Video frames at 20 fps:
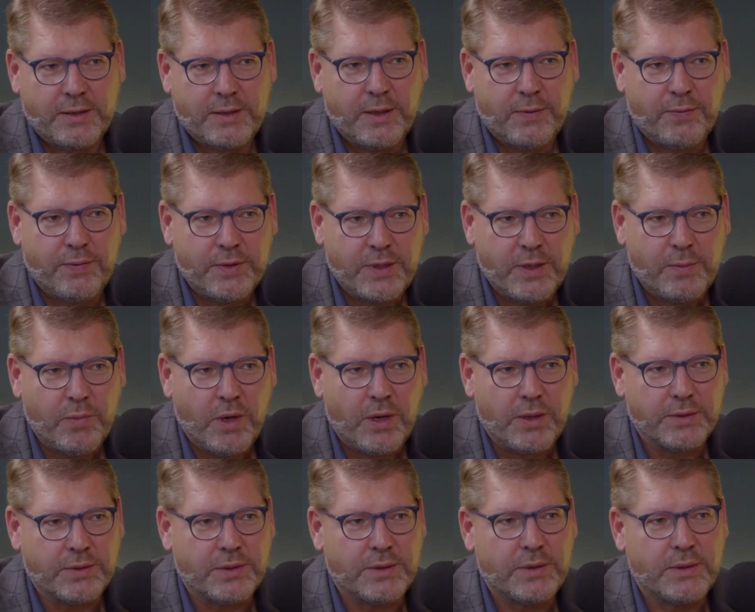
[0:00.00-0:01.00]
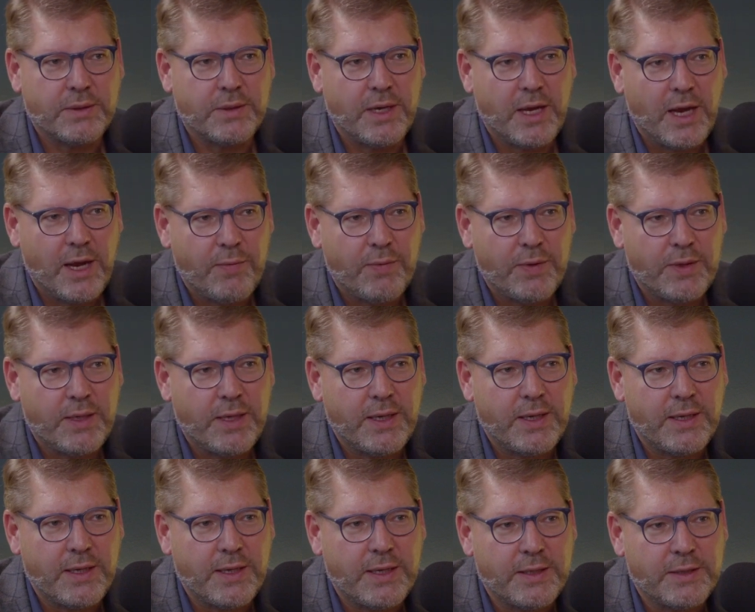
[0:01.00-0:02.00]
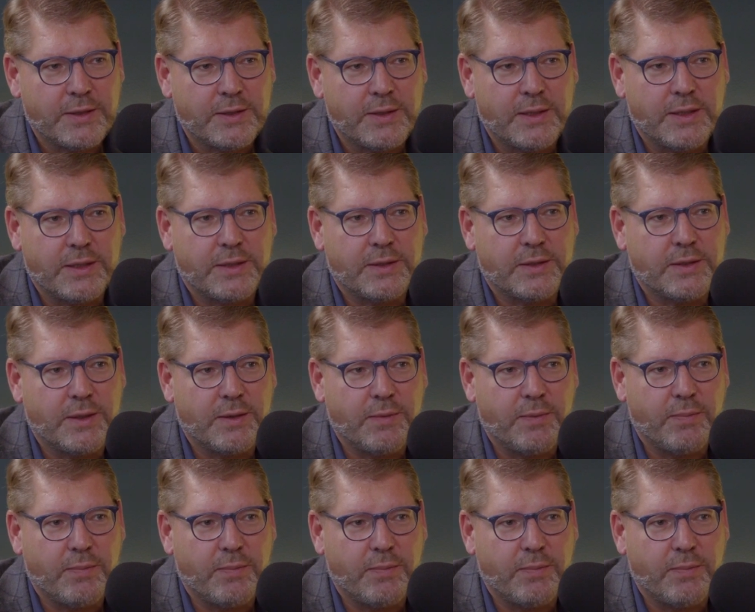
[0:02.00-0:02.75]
different demands, everything is